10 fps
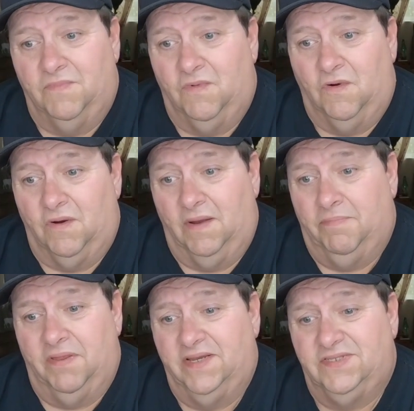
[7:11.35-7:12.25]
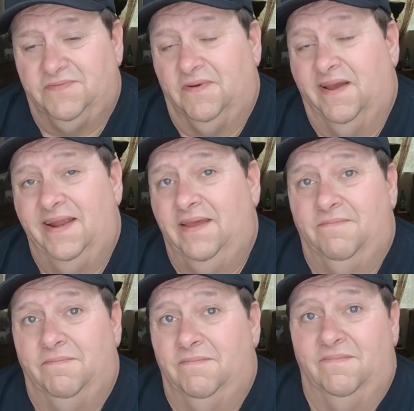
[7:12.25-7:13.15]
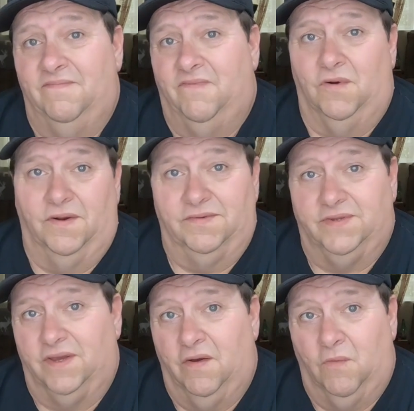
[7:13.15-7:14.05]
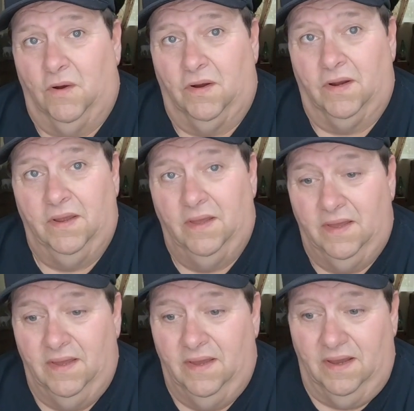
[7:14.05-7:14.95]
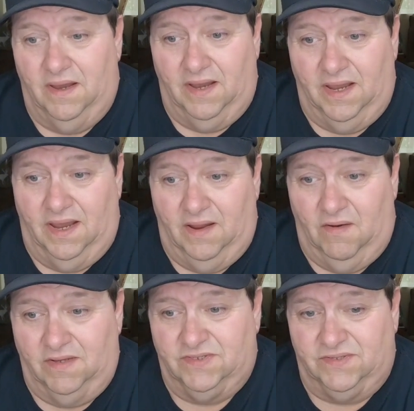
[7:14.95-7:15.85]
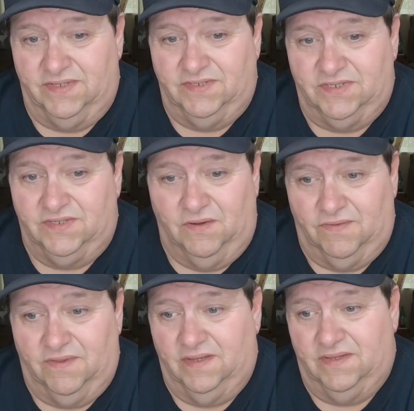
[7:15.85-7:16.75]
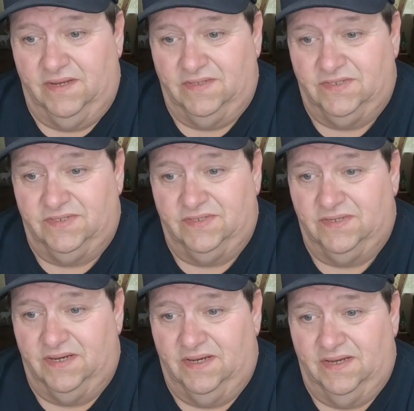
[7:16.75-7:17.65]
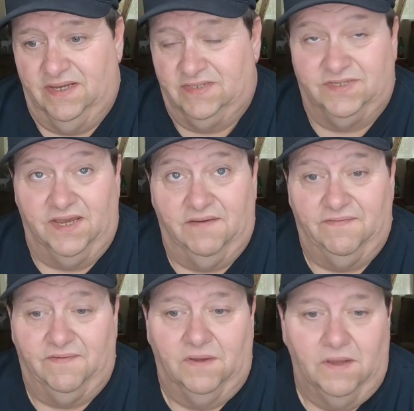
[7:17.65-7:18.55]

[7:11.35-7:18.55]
or a place for any foreigner to go work. I honestly just don't think that it's safe.